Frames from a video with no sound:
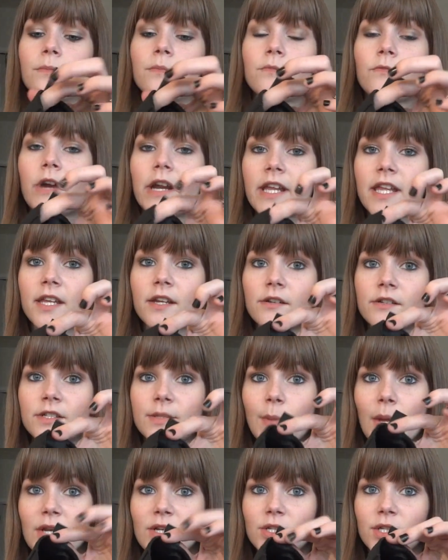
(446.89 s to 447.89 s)
Right here,
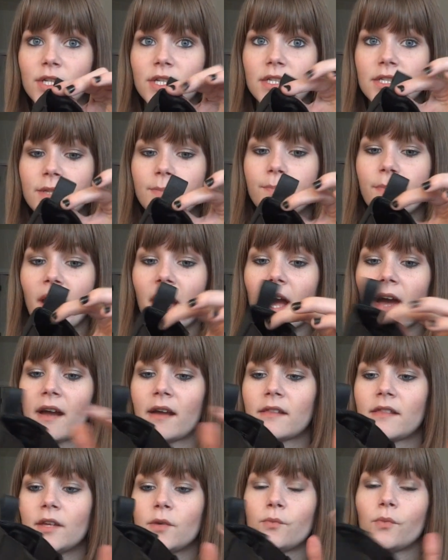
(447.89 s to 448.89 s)
especially on the
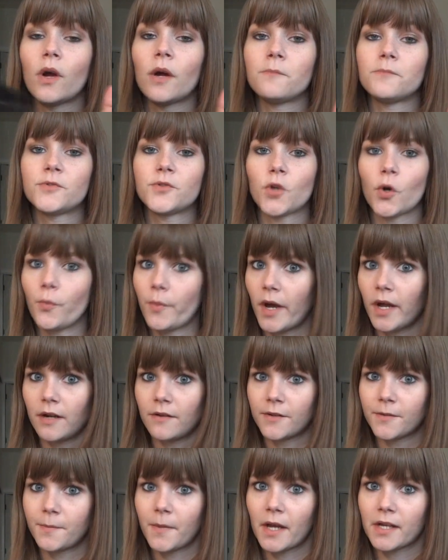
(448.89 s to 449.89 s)
back, they rub so bad
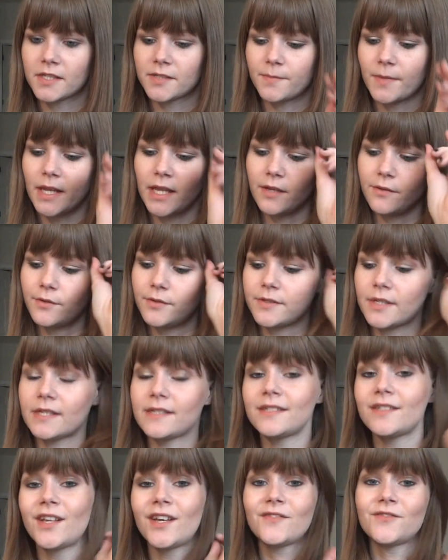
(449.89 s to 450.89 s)
on the backs of my ankles. I
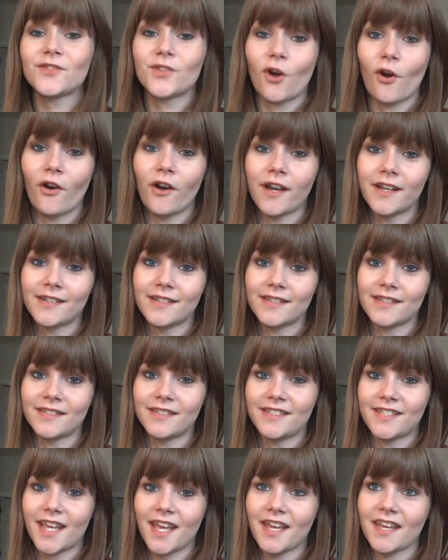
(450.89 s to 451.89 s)
still have scarring to
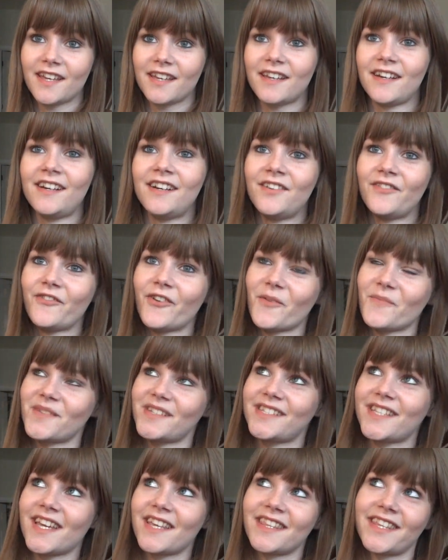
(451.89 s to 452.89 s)
this day from the
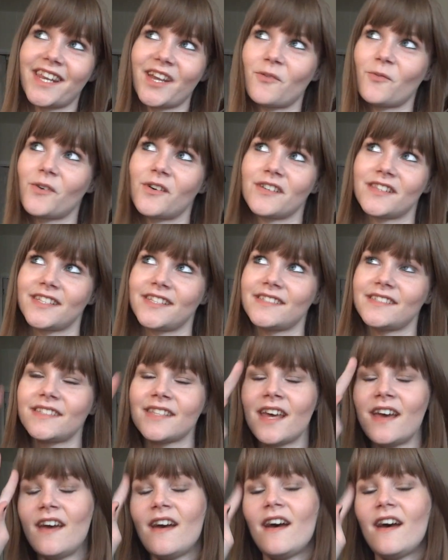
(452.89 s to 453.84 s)
day that I wore these.